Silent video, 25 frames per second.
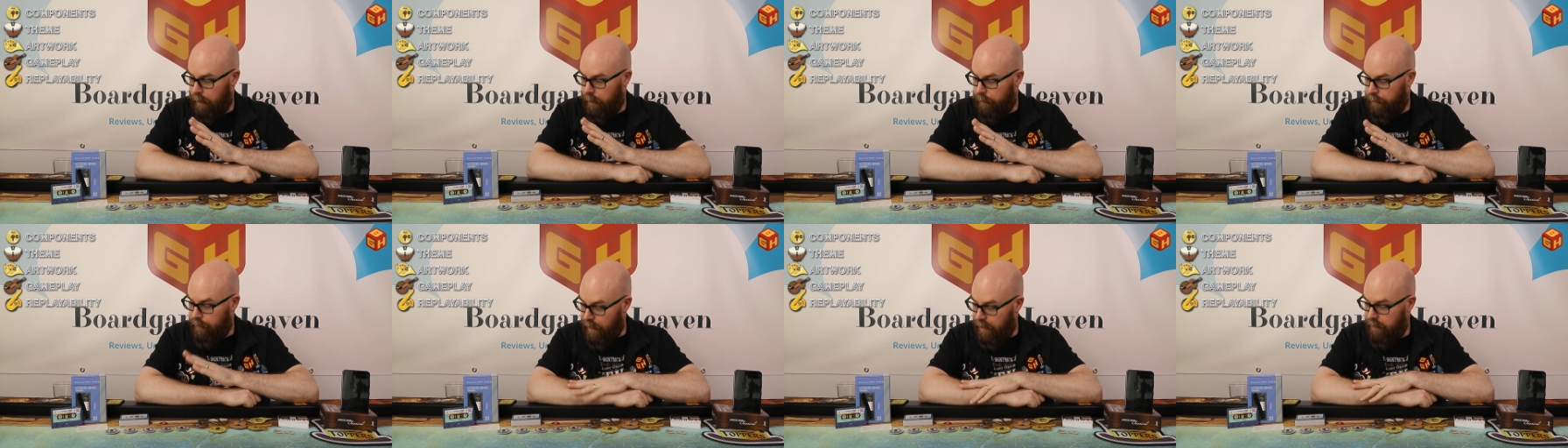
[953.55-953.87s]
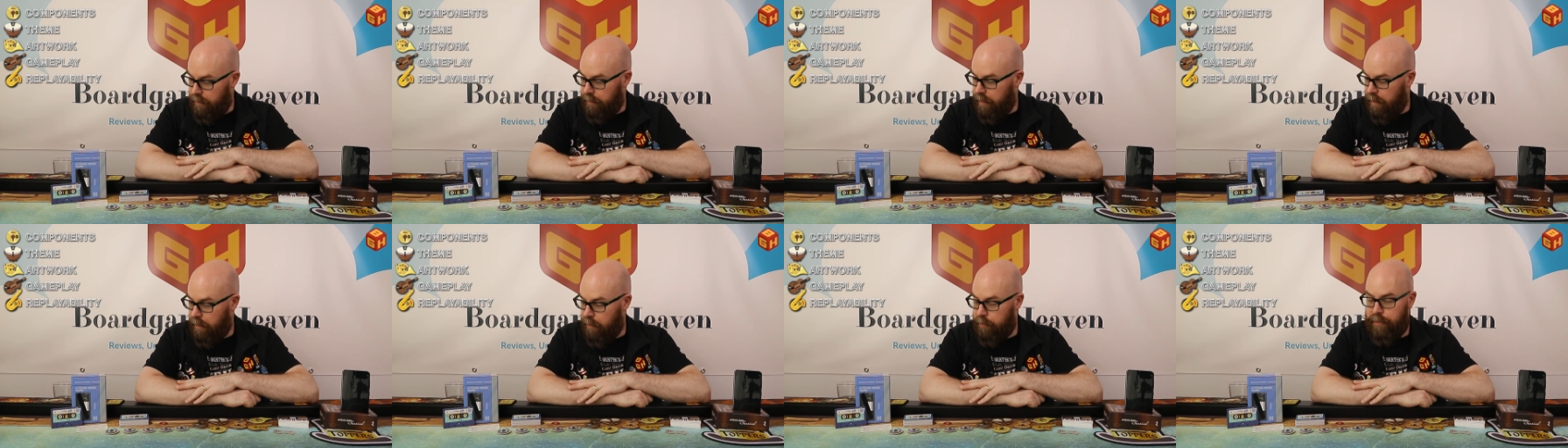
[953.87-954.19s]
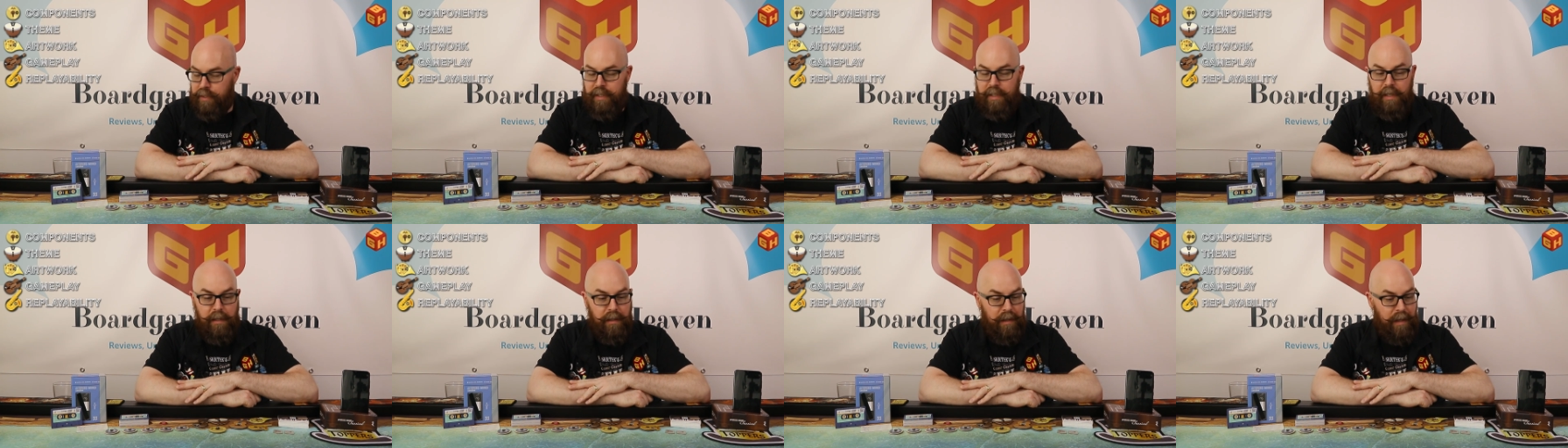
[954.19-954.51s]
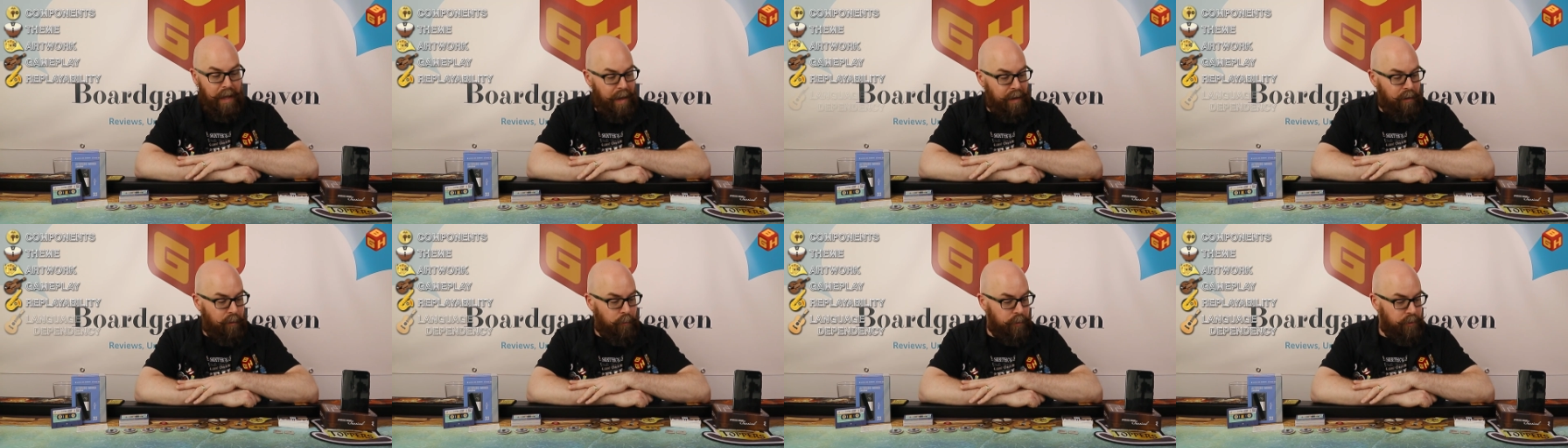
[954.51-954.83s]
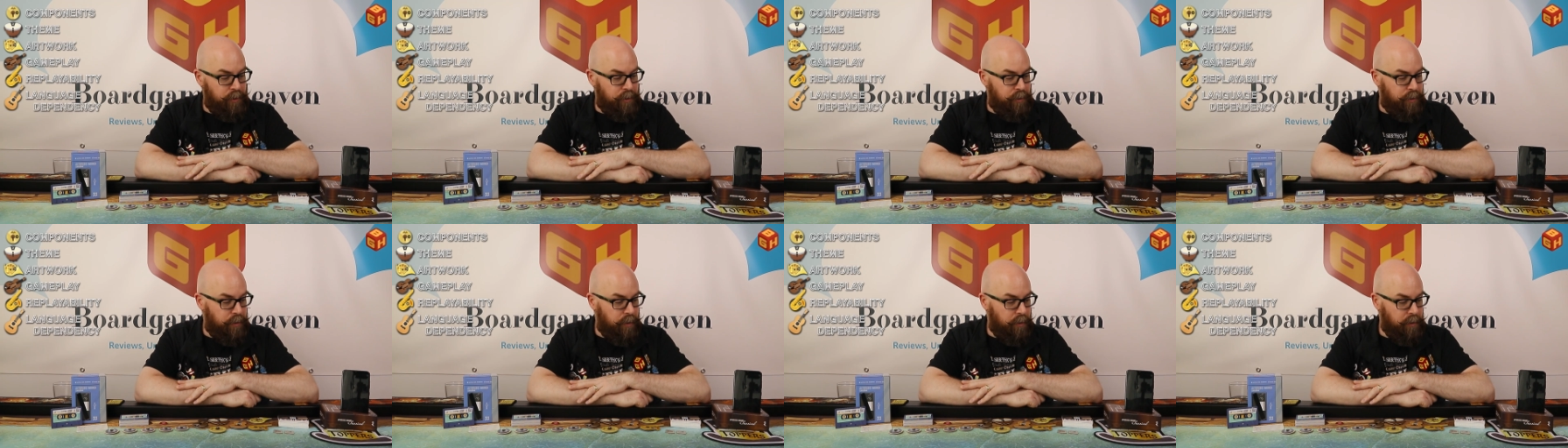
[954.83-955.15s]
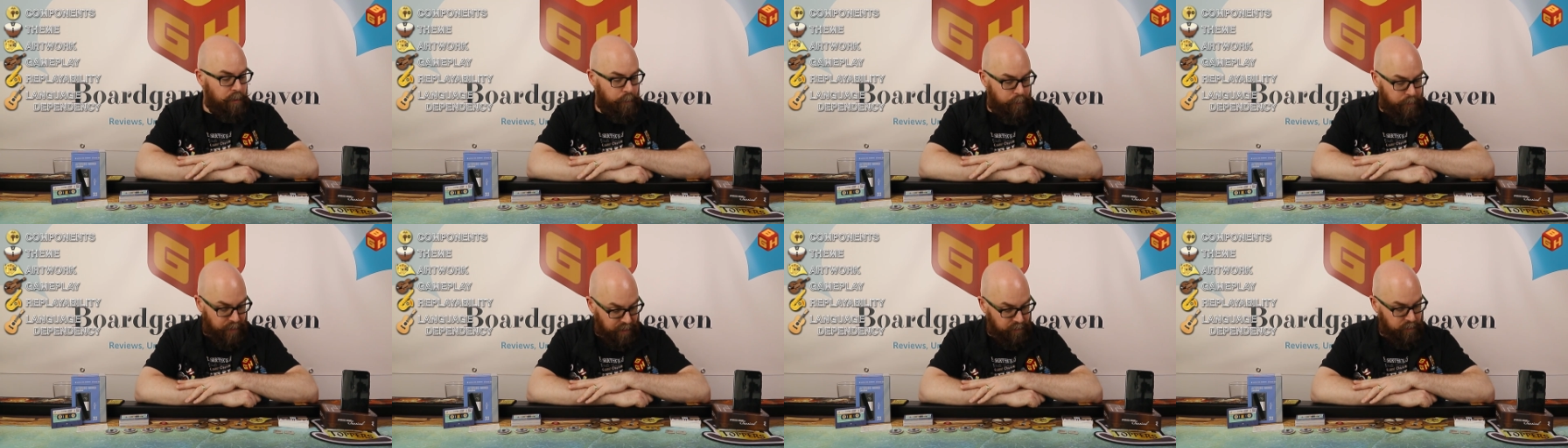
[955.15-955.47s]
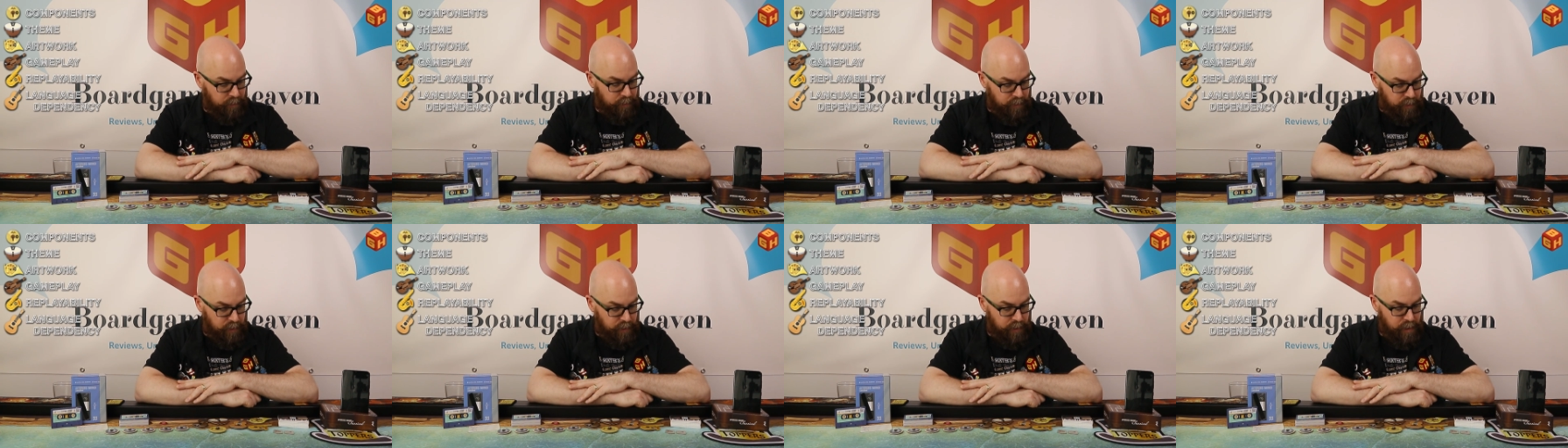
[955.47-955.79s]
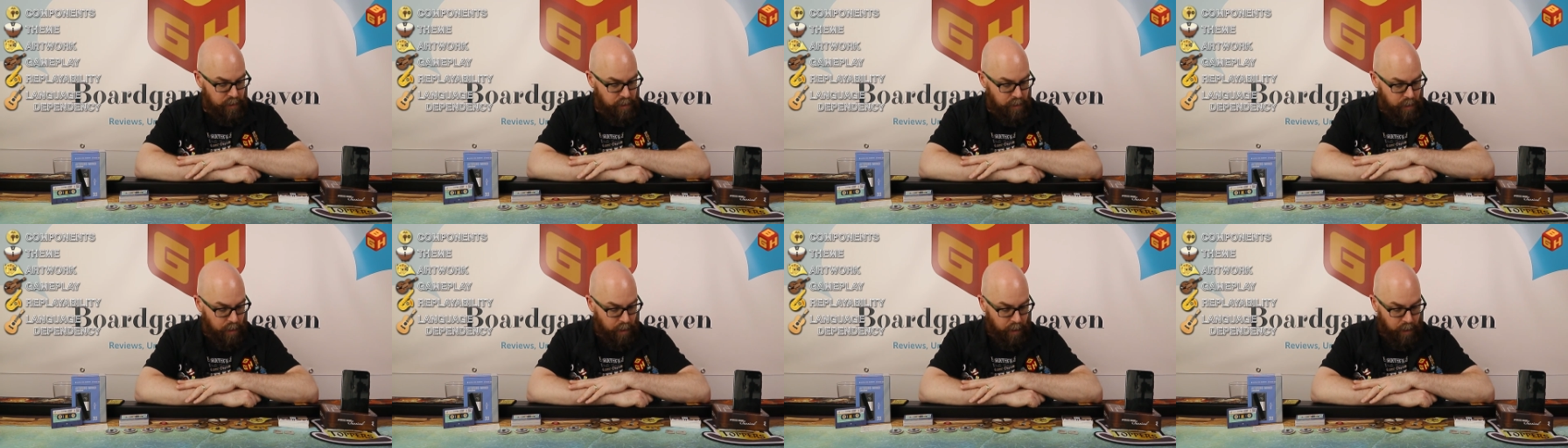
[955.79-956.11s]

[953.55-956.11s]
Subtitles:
Then there's the language dependency.